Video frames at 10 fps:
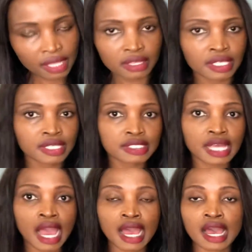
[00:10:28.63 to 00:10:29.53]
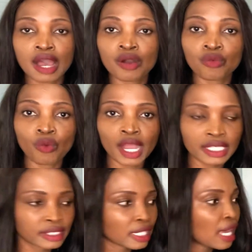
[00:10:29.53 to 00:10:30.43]
these are
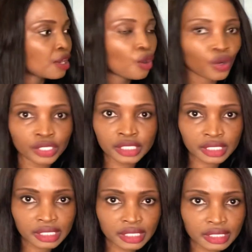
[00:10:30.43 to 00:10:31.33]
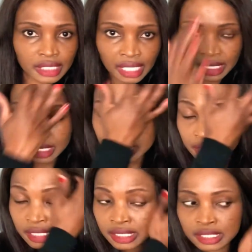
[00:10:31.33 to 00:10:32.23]
what I ordered, and this
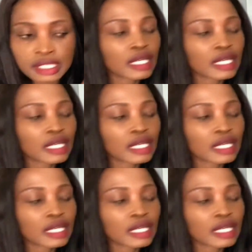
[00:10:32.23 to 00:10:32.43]
is